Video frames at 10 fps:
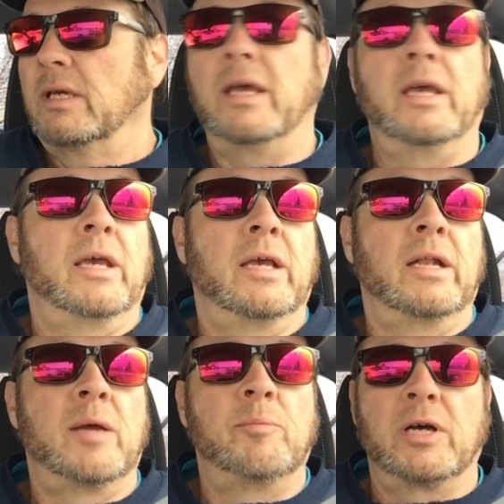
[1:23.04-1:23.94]

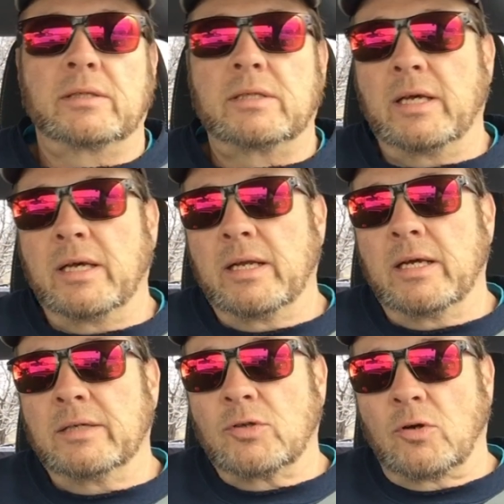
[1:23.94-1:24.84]
And I bought
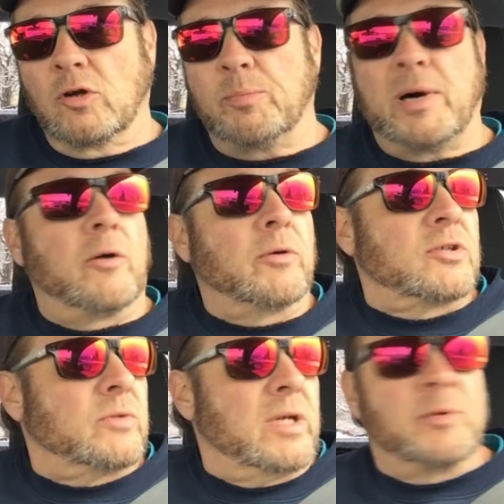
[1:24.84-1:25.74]
that Toro Power
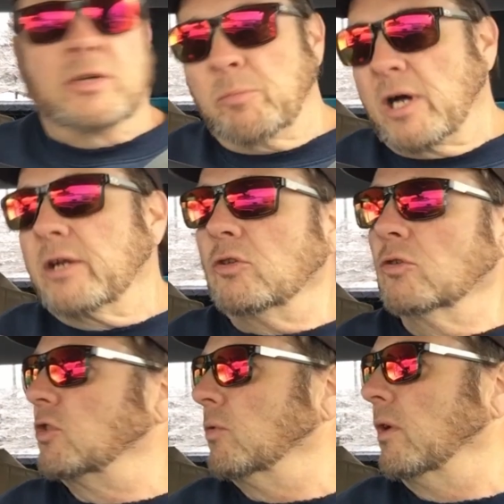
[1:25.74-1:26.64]
Sweep. I bought a
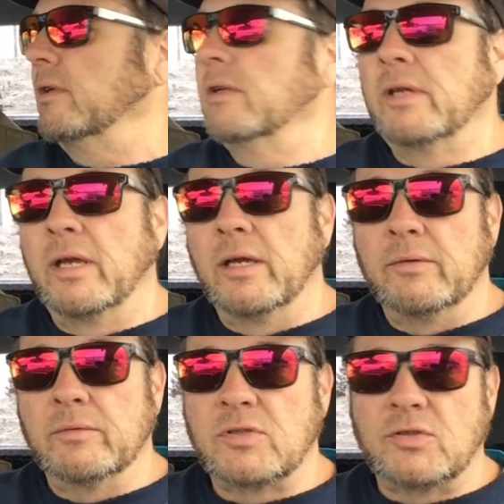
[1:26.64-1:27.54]
used one.
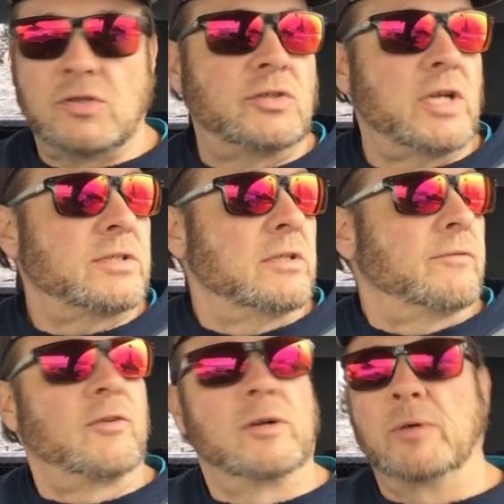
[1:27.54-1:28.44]
It was a suggestion
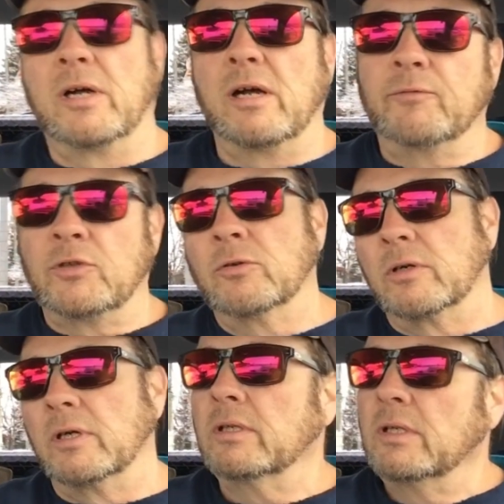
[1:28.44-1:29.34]
from a
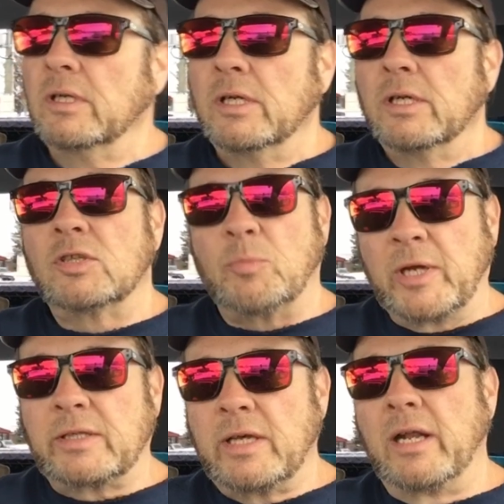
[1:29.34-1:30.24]
viewer to
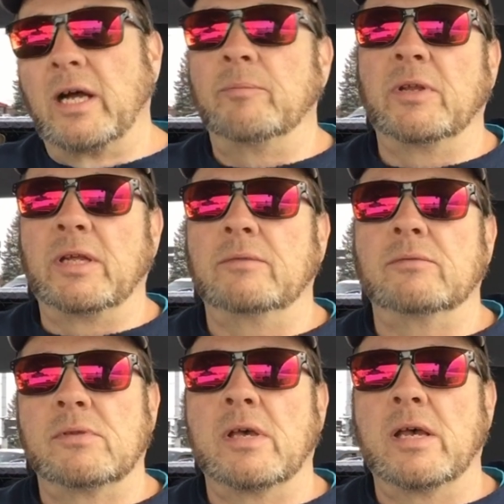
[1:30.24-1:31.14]
pick that up,
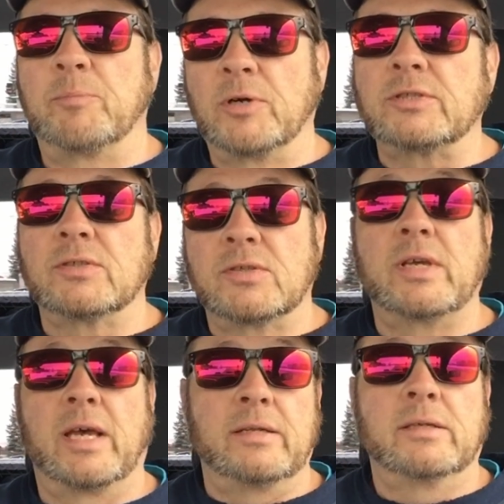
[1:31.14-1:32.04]
and that person
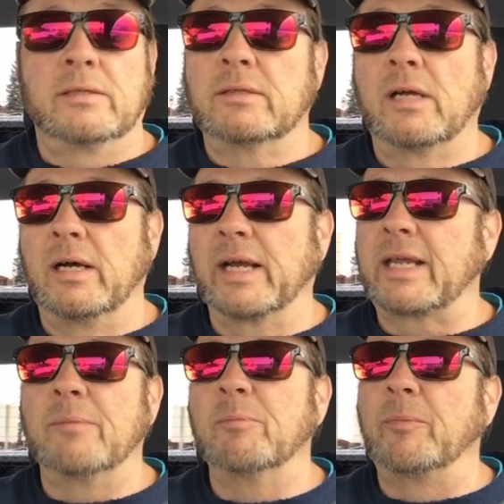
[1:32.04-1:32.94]
said, I
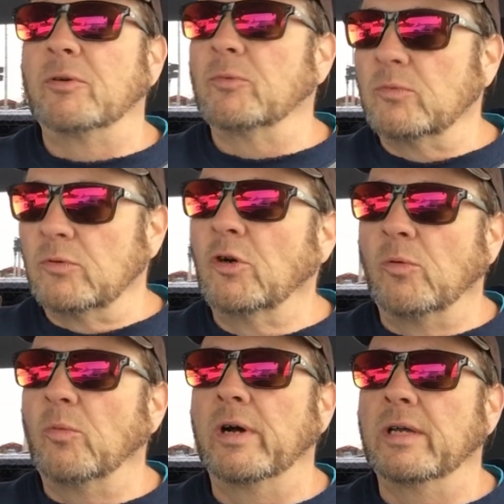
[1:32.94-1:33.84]
can't remember who
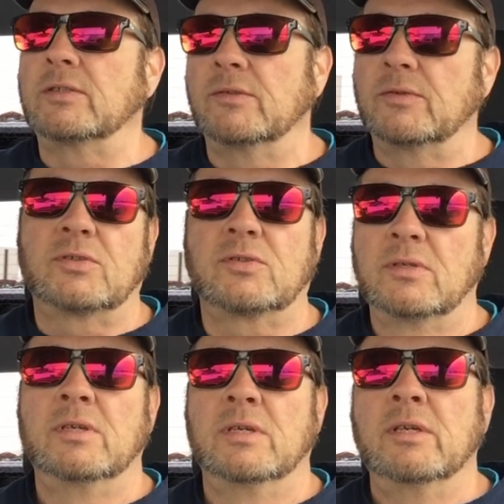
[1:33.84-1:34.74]
it was, there's
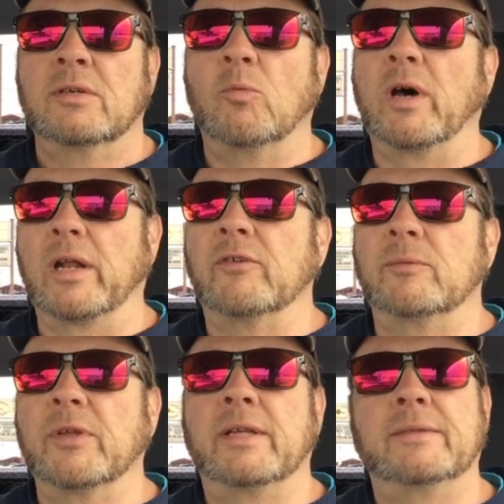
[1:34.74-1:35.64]
one of
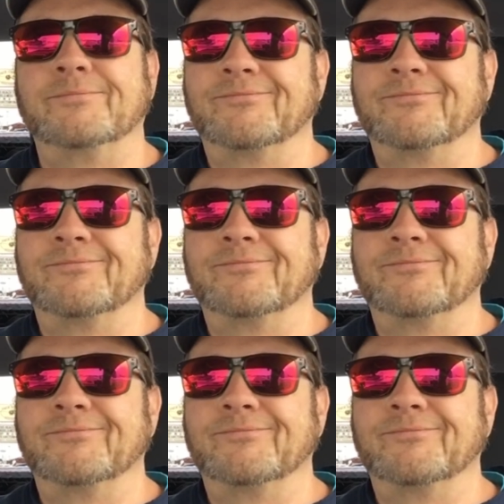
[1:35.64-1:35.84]
them that